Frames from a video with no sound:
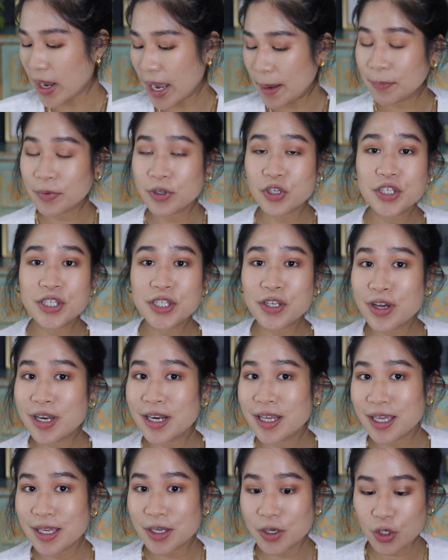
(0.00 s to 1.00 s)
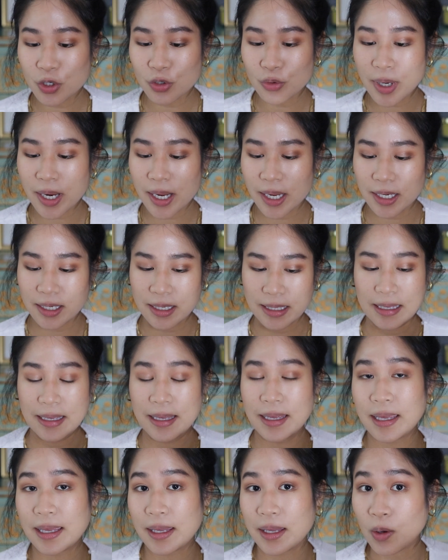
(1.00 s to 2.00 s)
I'm just gonna create
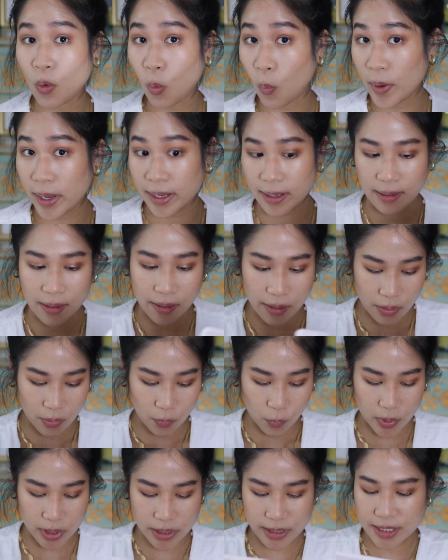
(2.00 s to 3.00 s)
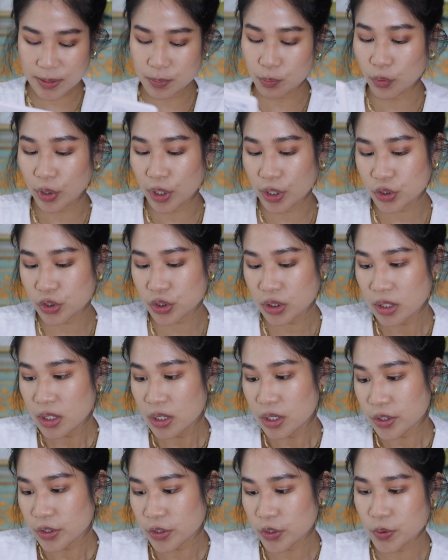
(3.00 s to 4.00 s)
a wing with this brush
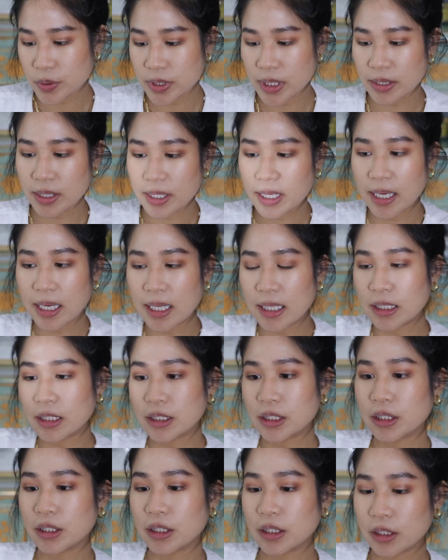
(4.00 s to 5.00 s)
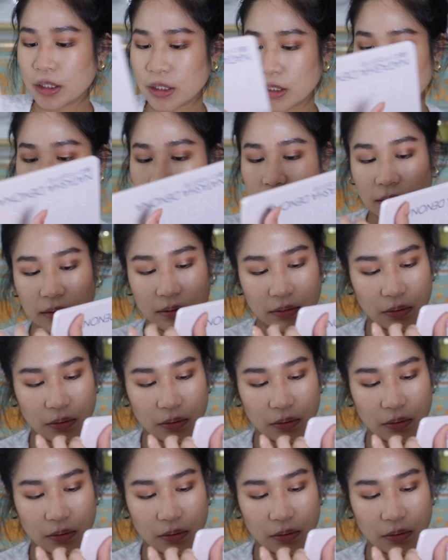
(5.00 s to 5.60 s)
using the color